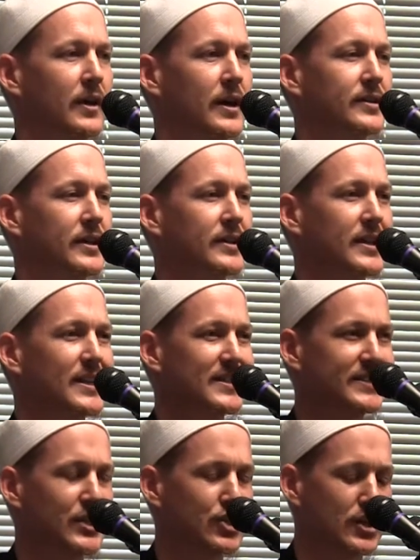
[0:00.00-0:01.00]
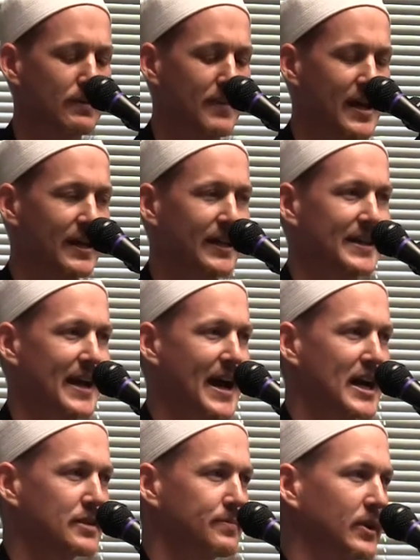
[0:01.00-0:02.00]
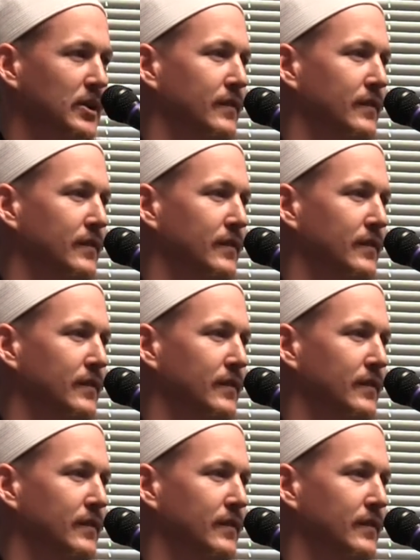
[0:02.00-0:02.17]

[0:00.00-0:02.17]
Is that the decision making aspect